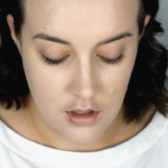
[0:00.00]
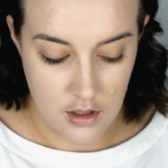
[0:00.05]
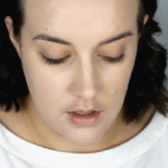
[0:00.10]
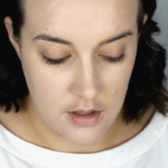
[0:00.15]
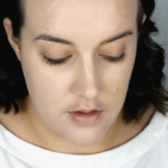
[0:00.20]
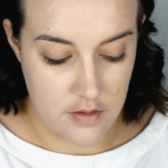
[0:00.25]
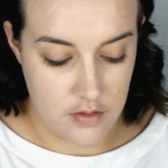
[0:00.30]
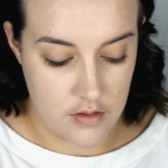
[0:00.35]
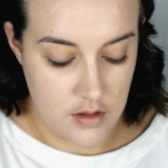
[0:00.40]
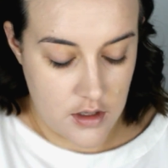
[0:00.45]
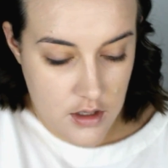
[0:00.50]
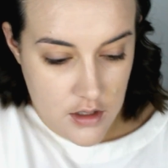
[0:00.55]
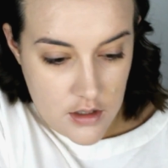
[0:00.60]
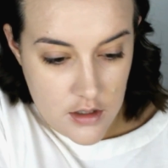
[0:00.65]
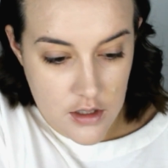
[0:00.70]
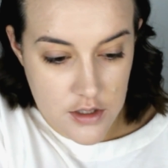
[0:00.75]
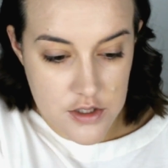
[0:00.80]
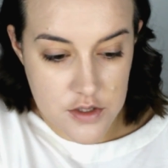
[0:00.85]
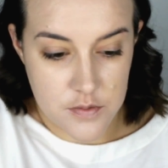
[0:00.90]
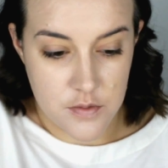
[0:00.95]
And then
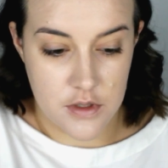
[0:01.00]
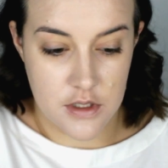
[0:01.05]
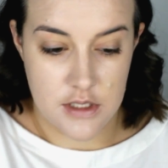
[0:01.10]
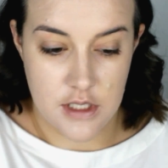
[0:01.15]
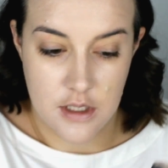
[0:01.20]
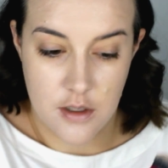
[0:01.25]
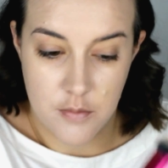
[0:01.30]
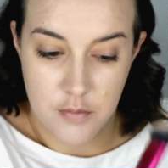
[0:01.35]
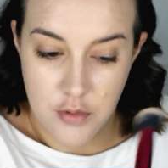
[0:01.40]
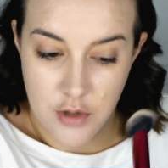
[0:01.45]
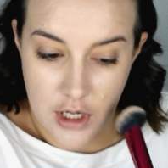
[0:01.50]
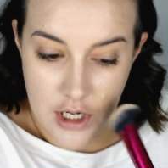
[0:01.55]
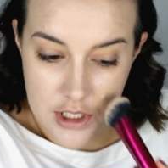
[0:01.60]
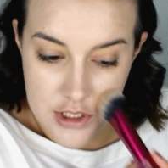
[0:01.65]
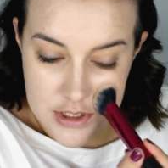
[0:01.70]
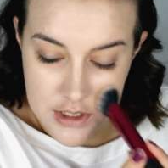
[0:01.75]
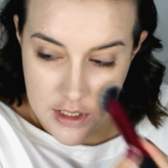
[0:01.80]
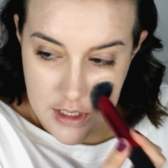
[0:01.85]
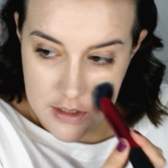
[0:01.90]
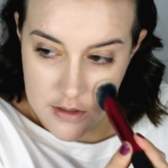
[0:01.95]
I just want to take a
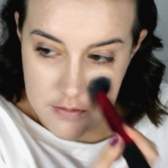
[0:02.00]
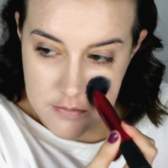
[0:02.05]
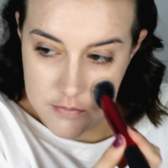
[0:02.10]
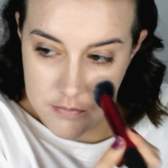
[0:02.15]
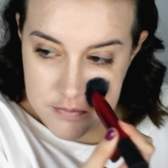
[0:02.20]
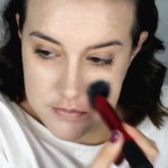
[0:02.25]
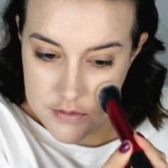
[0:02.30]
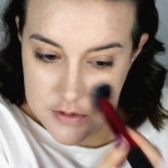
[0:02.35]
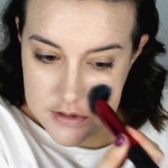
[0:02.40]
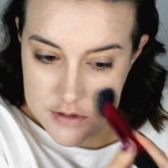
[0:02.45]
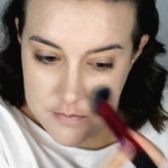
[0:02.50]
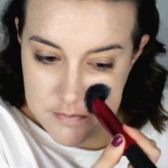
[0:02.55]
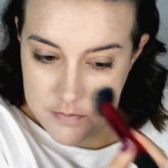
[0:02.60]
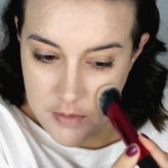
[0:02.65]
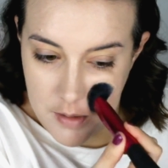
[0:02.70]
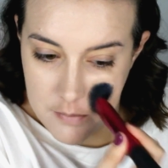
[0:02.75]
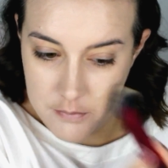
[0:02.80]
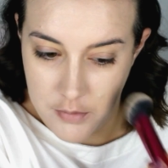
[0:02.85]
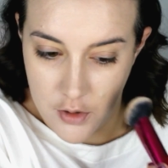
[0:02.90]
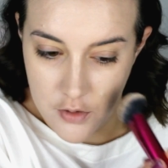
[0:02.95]
brush and kind of
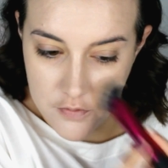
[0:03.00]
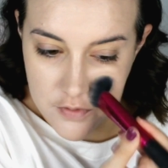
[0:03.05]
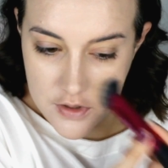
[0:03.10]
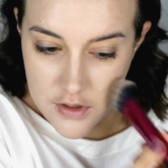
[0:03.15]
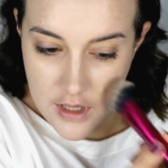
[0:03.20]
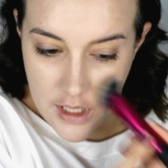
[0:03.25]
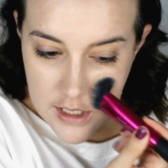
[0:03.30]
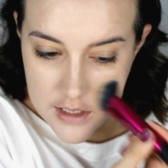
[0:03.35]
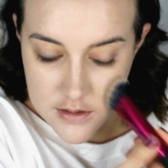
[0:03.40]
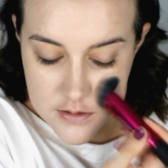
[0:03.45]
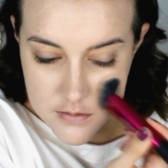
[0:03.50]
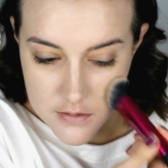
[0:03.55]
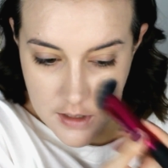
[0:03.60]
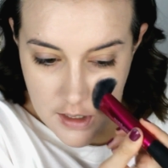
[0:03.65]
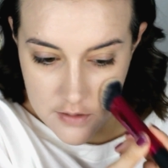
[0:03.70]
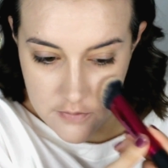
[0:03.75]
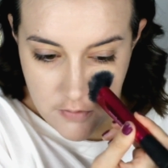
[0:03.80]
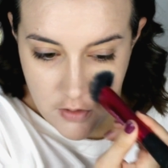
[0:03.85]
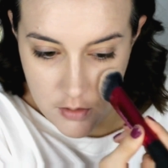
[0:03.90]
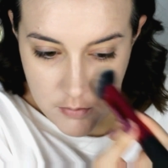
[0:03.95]
bump over that so it
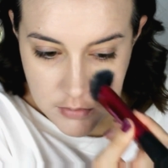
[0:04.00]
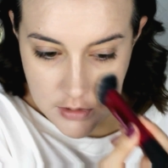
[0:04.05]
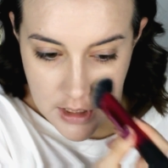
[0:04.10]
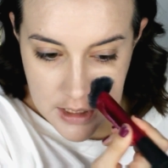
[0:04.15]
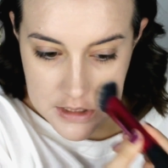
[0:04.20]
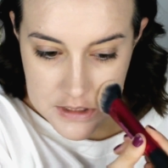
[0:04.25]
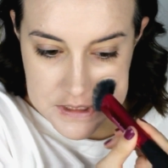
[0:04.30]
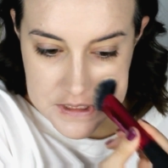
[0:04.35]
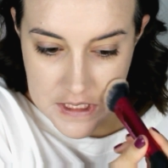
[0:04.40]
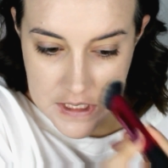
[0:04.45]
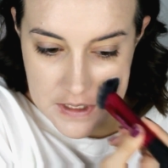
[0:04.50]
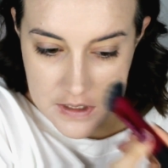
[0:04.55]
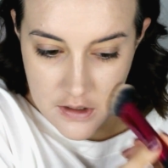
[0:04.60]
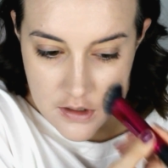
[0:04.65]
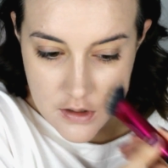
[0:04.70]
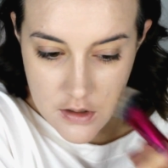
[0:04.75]
kind of all blends in.